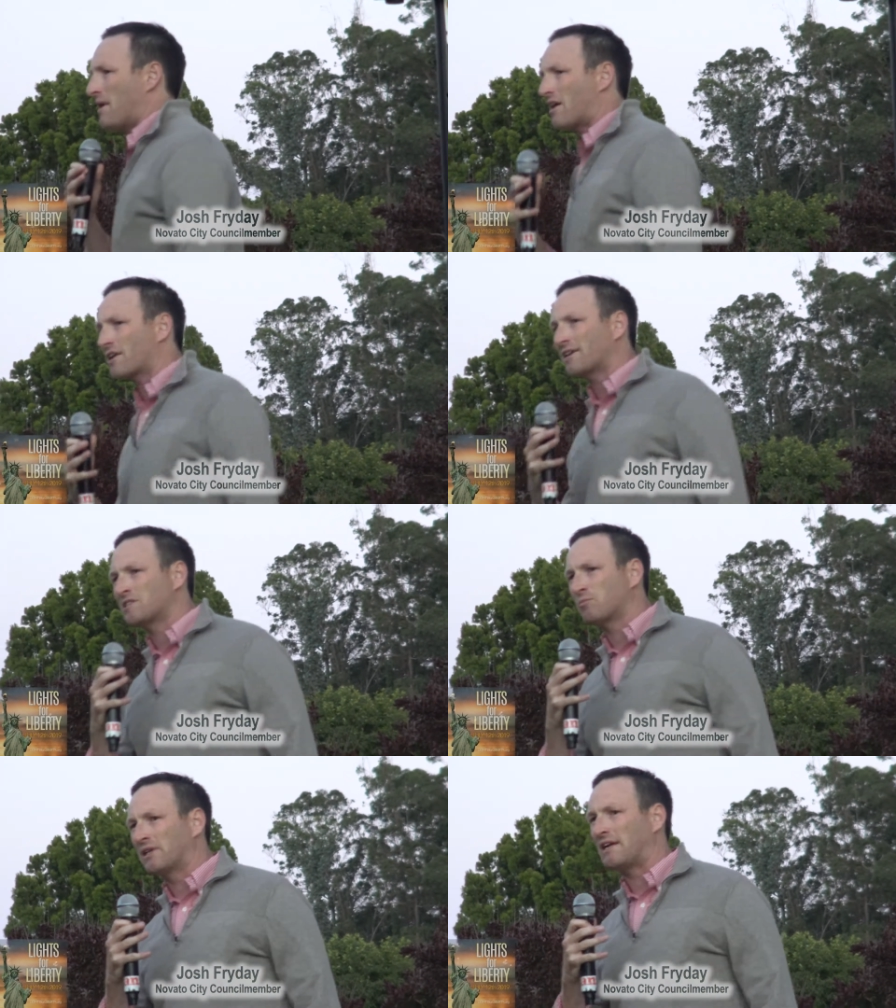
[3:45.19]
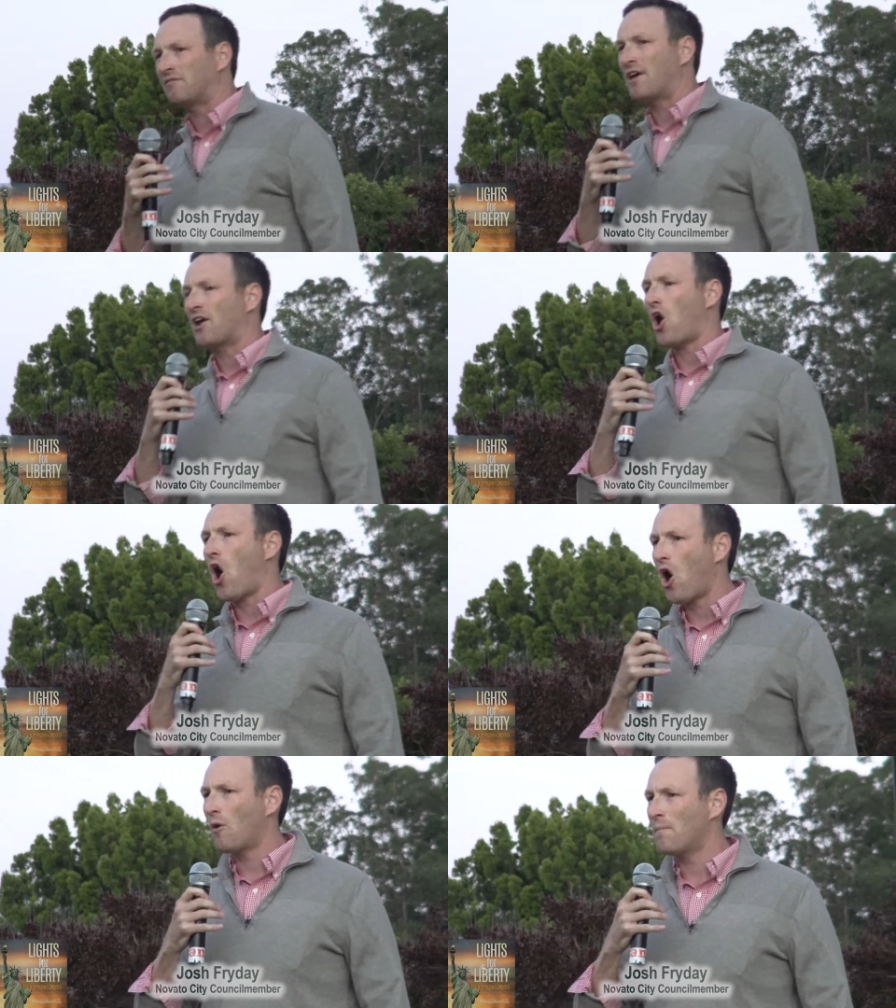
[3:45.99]
Americans believe that
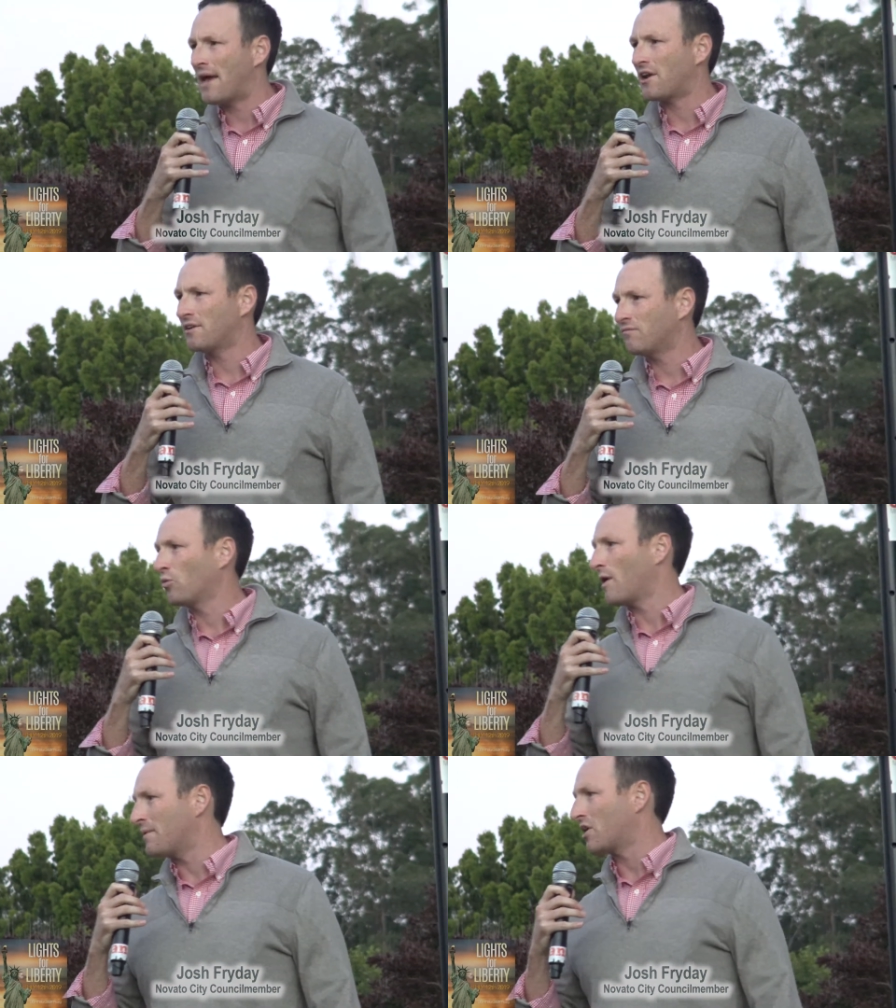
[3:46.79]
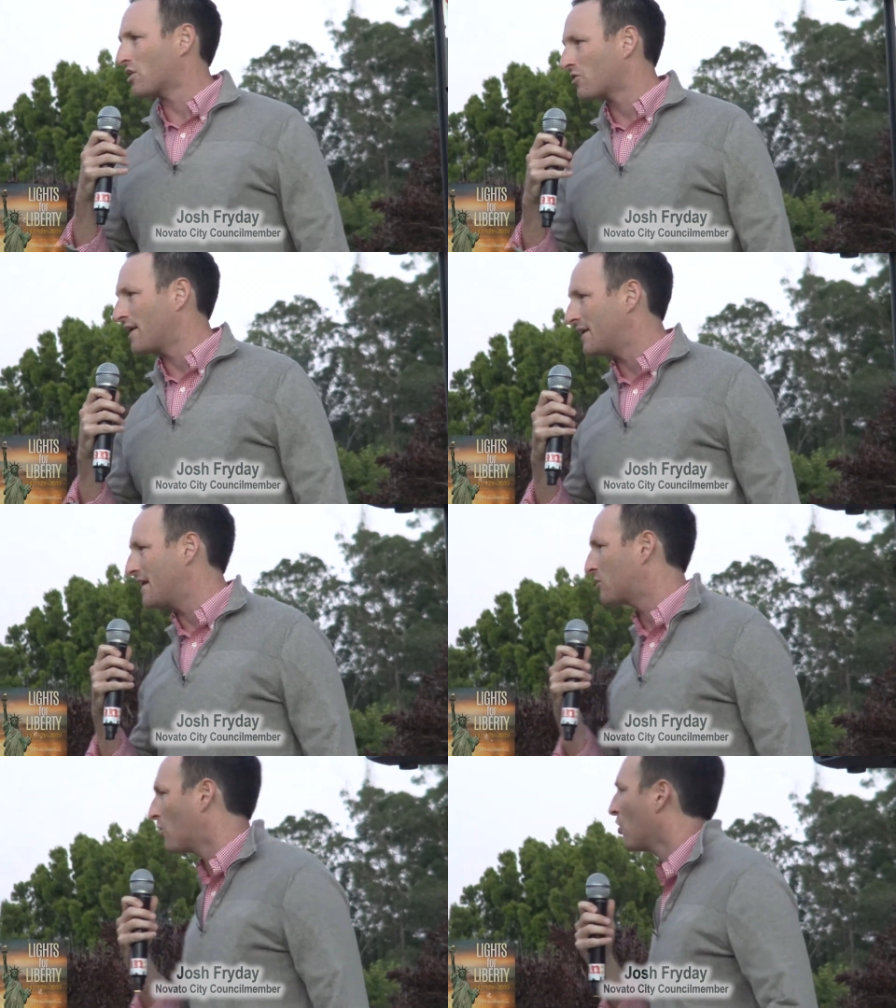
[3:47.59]
all men and women are created
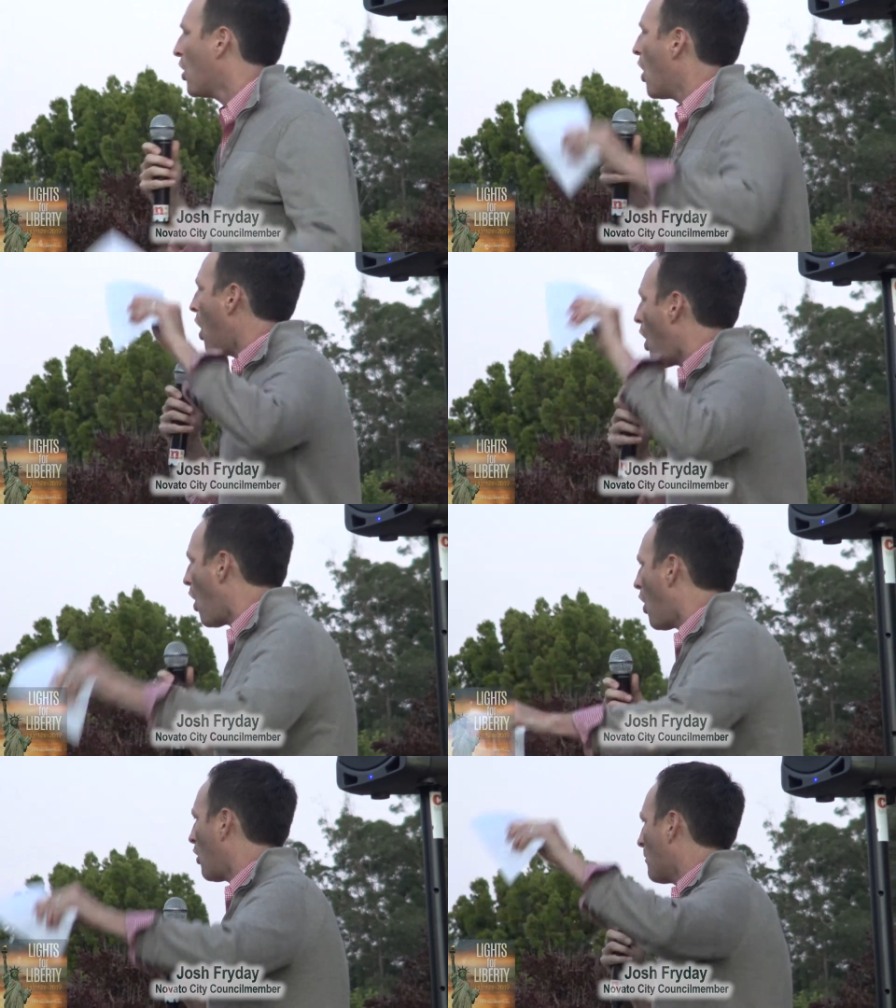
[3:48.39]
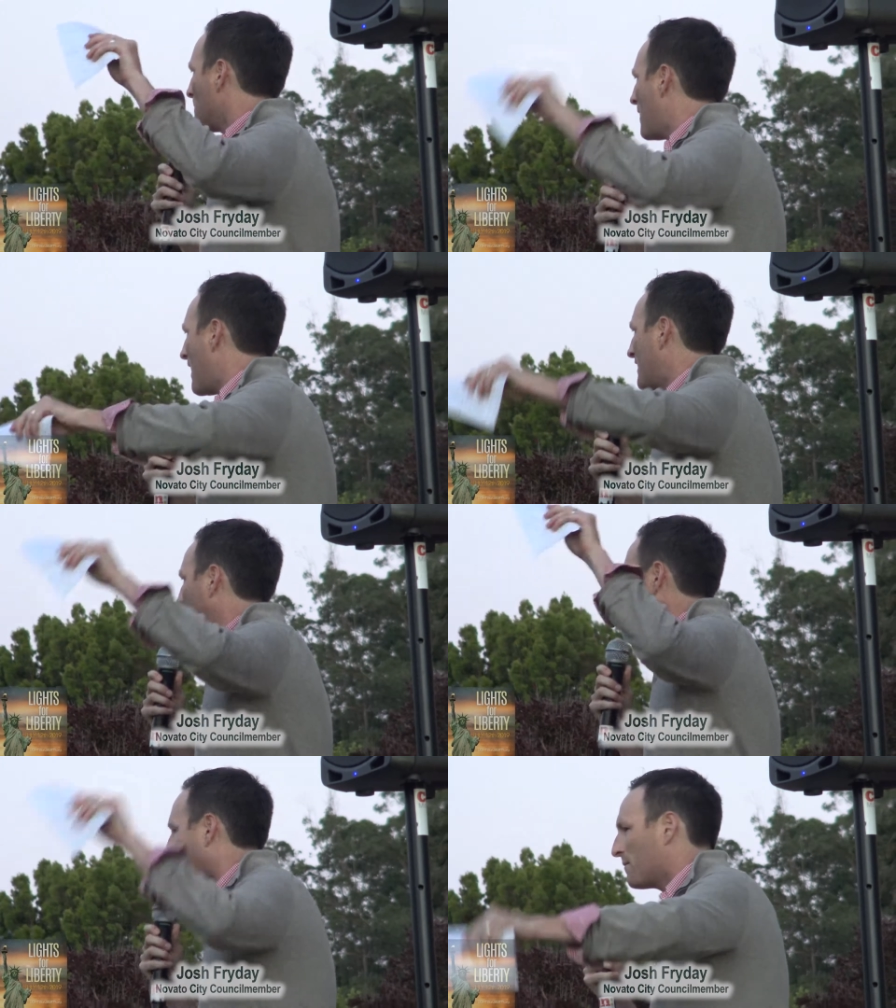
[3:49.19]
equal? All men
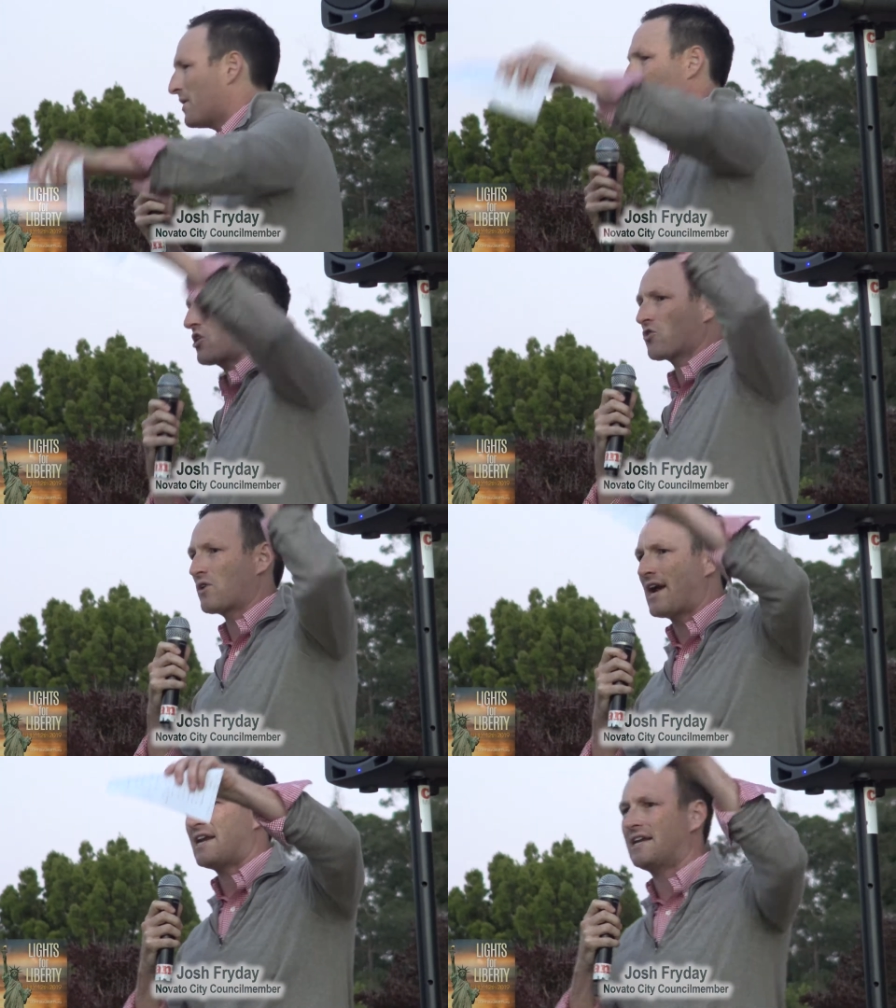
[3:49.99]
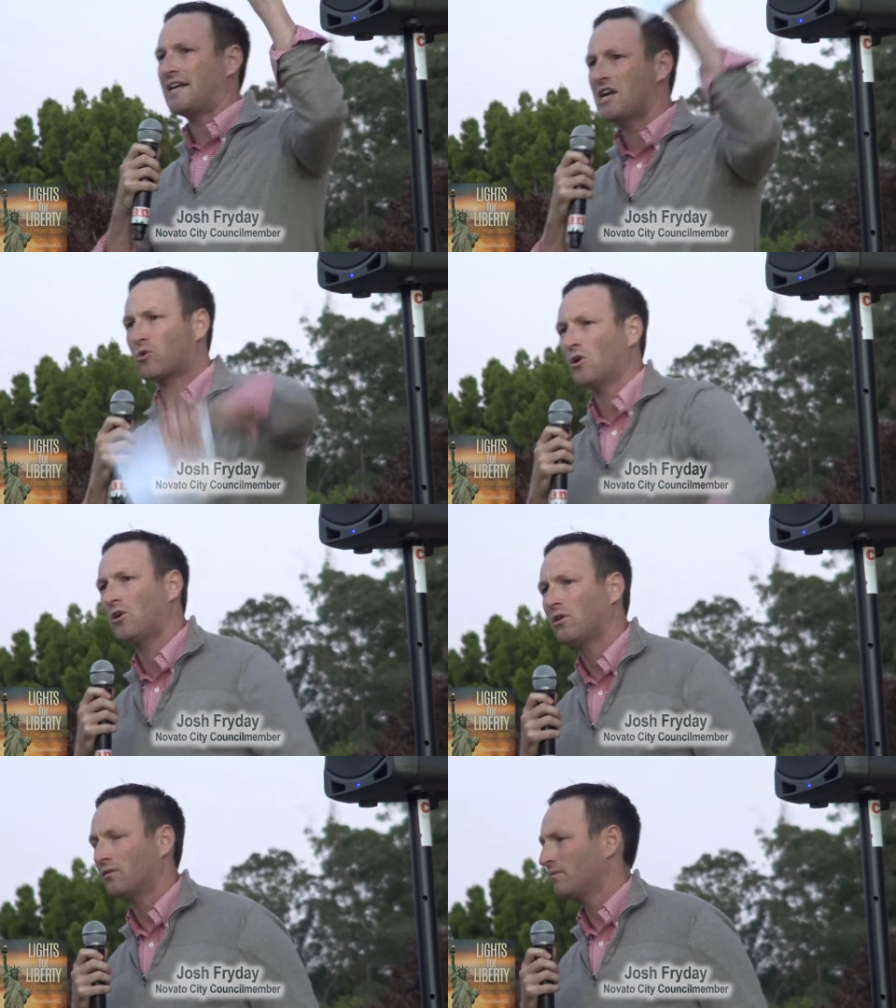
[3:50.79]
and women are created equal?